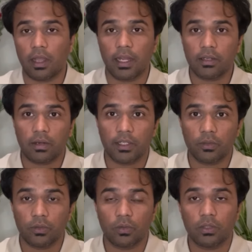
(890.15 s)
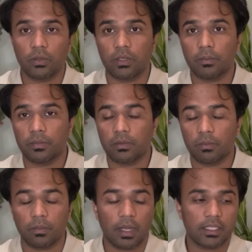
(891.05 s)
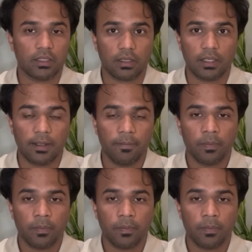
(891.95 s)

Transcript: I tried to do during my journey,